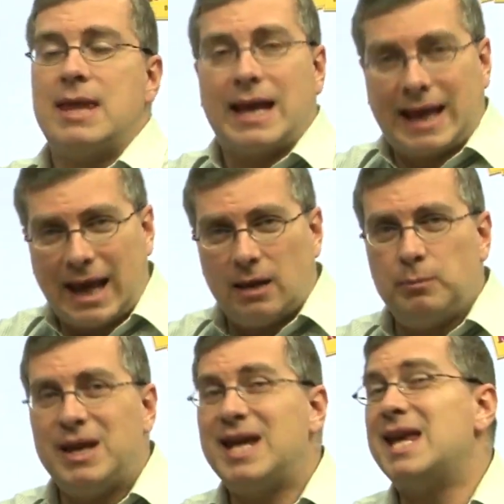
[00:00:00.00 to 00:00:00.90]
they
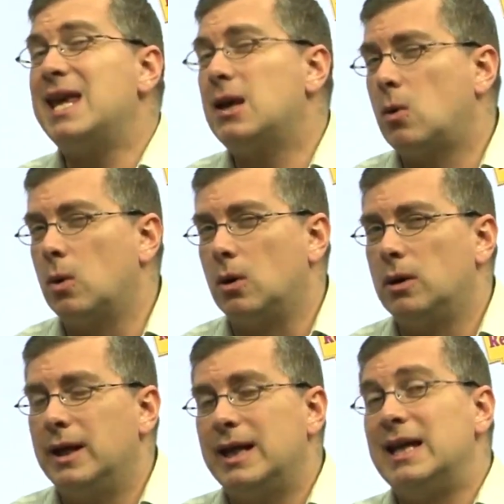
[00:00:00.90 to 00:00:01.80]
can be
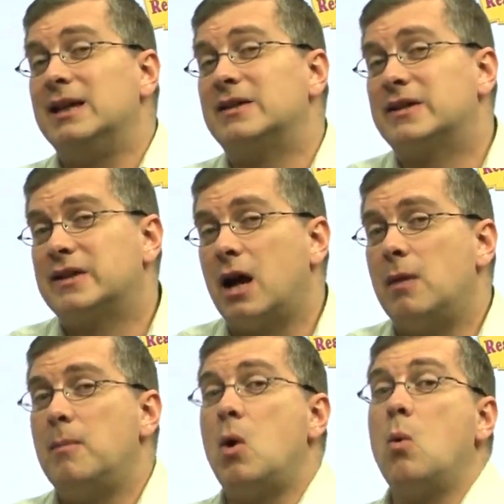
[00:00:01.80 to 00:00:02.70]
equal in
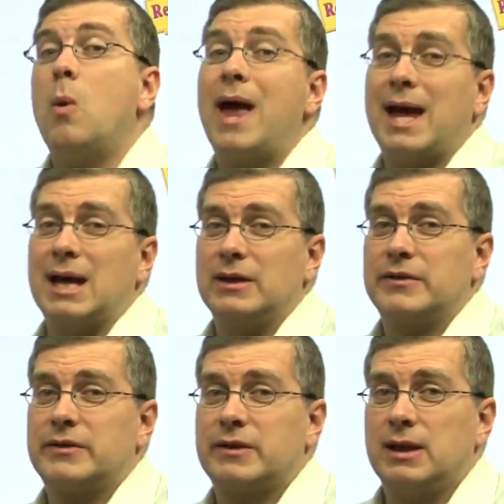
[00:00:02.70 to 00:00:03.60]
some
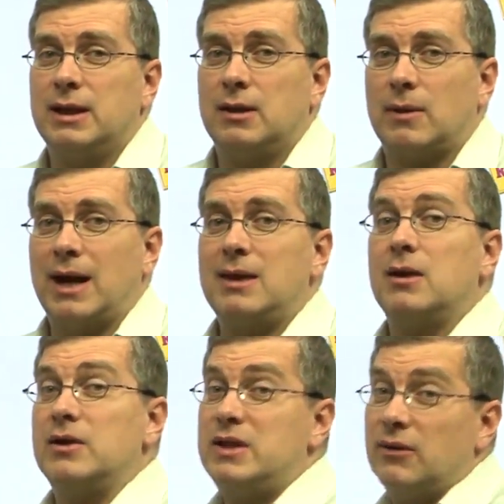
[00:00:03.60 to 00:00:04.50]
ways, right?
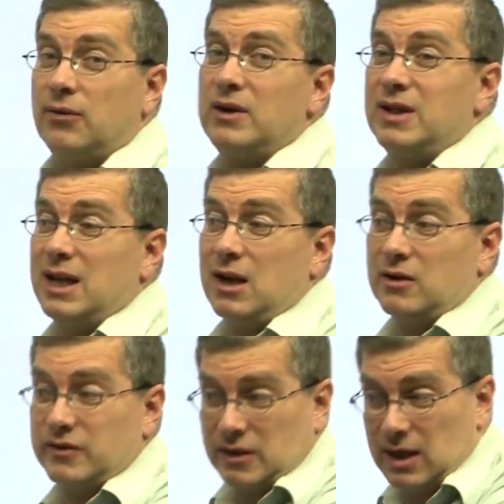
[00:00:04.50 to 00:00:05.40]
They're different
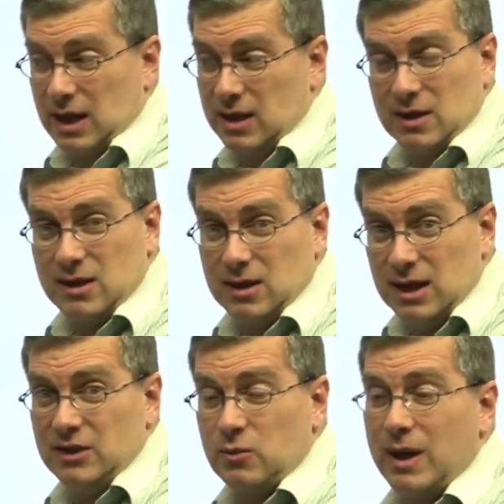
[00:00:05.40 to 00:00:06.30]
in
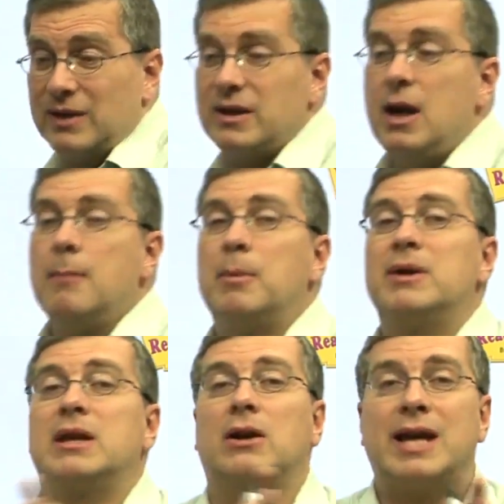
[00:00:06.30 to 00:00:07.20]
these ways,
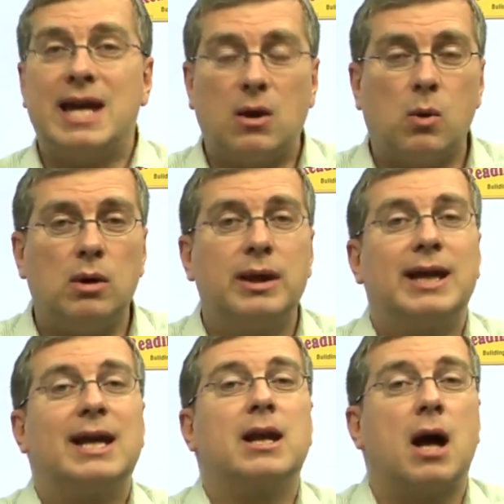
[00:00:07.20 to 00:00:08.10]
but they're equal
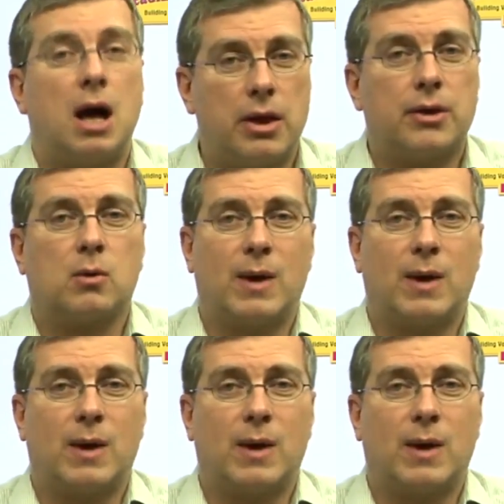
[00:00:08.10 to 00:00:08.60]
in other